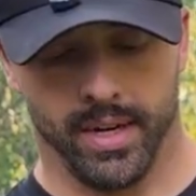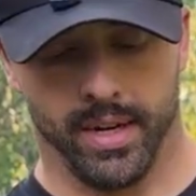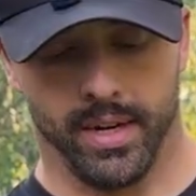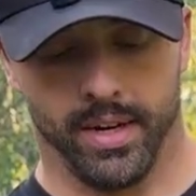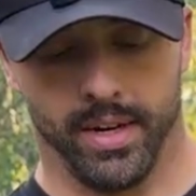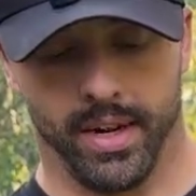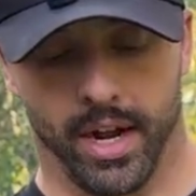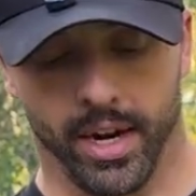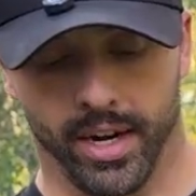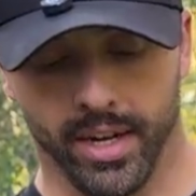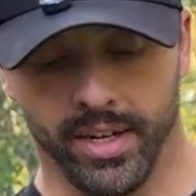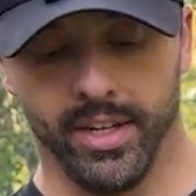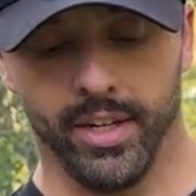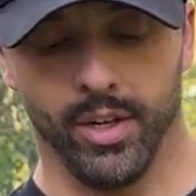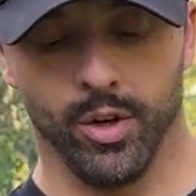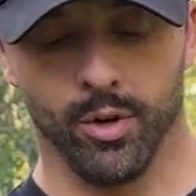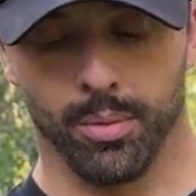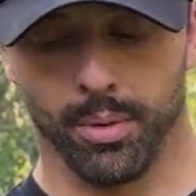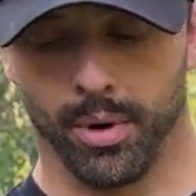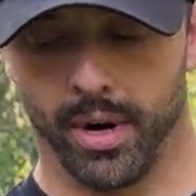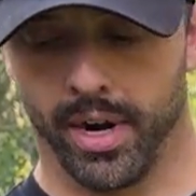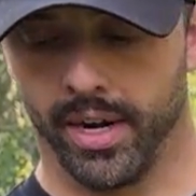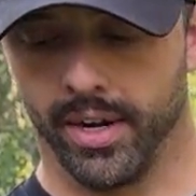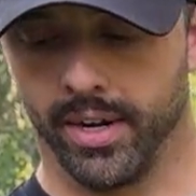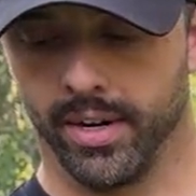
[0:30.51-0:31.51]
Not a deal
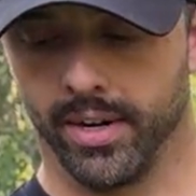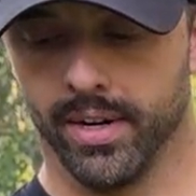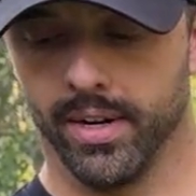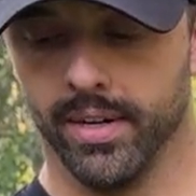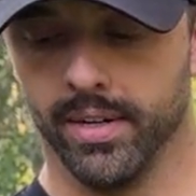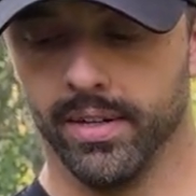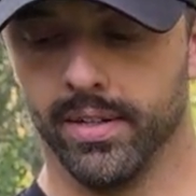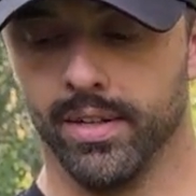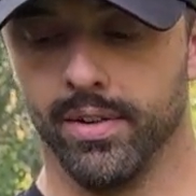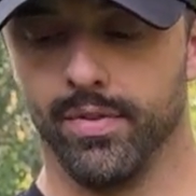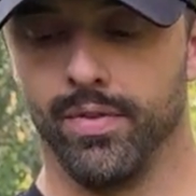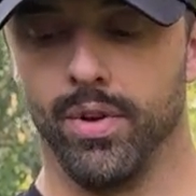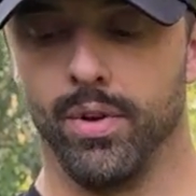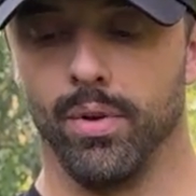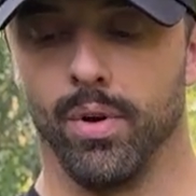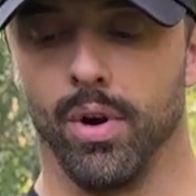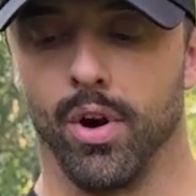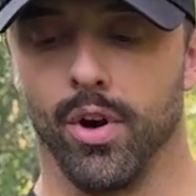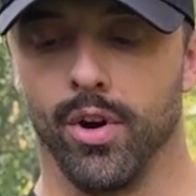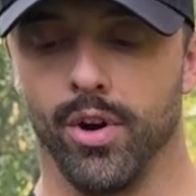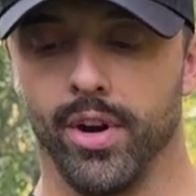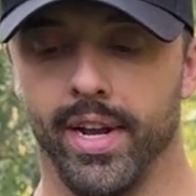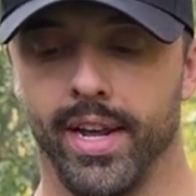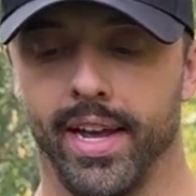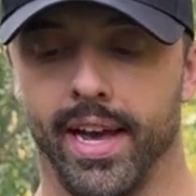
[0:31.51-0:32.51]
breaker. If you
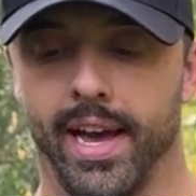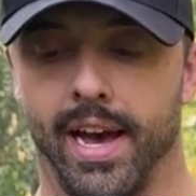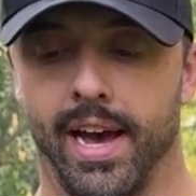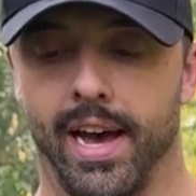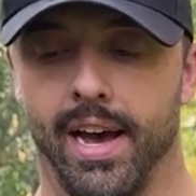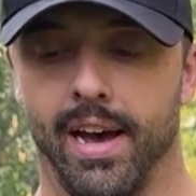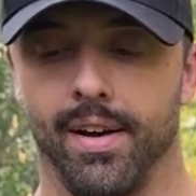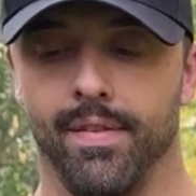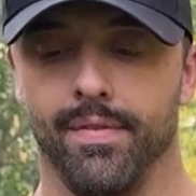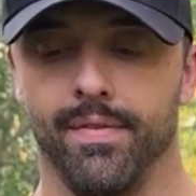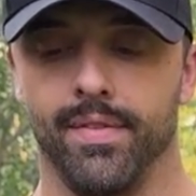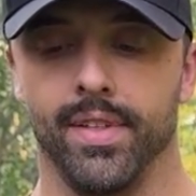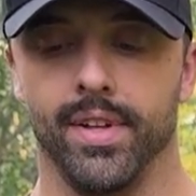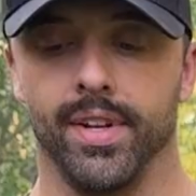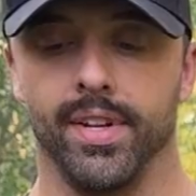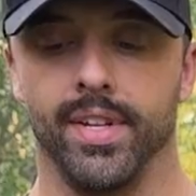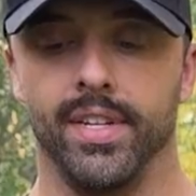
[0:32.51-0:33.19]
already have the